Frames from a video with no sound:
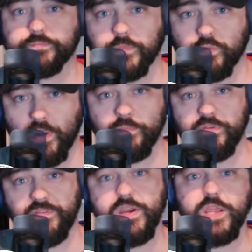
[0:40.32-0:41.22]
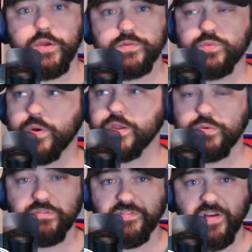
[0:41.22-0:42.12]
Rumble video is where you
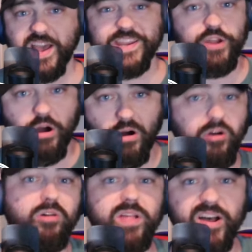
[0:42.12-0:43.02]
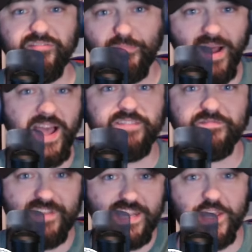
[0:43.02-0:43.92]
will find all of my
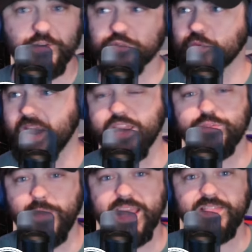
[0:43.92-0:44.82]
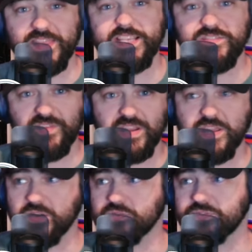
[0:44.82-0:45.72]
videos. When I make these
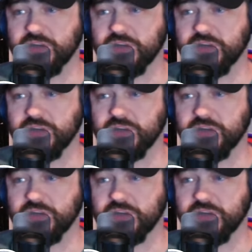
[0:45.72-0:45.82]
videos,